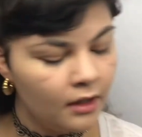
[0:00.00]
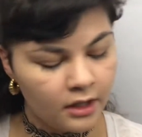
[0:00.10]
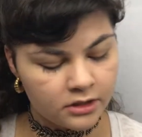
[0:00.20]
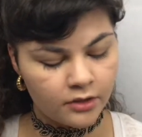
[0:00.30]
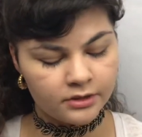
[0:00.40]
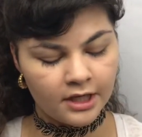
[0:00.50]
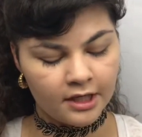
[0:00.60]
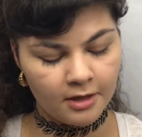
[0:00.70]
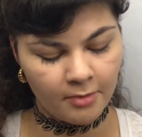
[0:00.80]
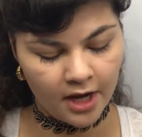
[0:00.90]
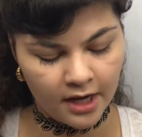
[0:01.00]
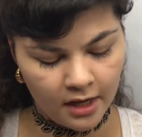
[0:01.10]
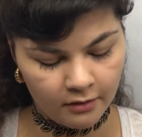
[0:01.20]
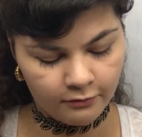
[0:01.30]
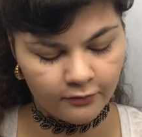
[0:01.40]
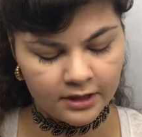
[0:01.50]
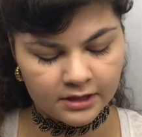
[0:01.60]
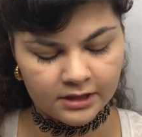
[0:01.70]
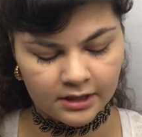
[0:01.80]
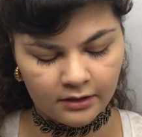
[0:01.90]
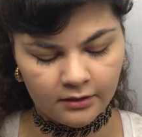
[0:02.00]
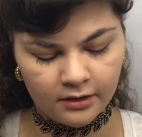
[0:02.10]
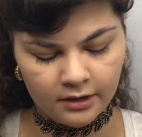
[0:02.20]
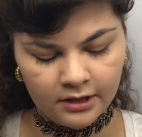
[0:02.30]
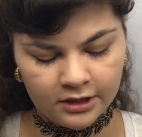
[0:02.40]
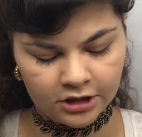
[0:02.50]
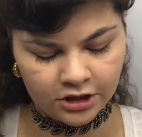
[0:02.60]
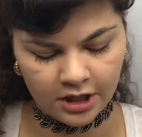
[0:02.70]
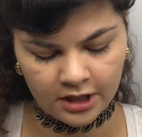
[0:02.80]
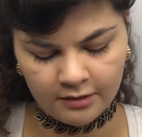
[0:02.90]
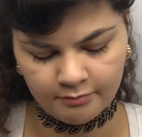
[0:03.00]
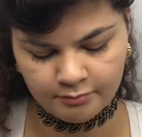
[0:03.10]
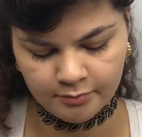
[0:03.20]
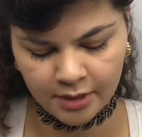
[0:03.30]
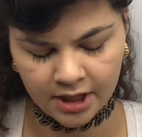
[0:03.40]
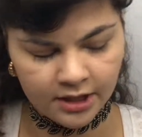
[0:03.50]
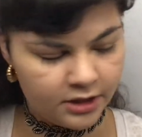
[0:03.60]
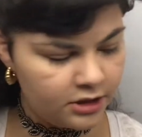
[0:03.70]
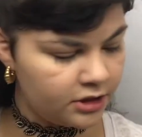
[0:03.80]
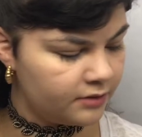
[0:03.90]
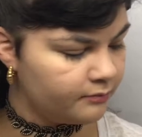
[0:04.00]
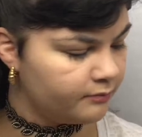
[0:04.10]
So taking my e.l.f. concealer in the shade Beige.